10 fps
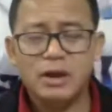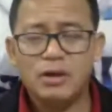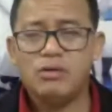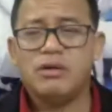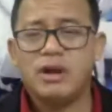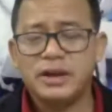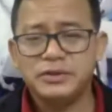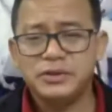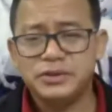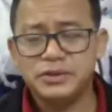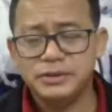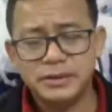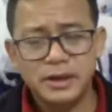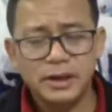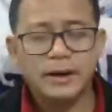organizations,
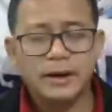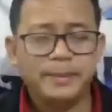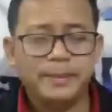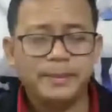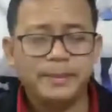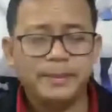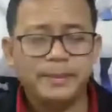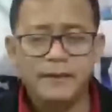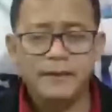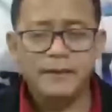different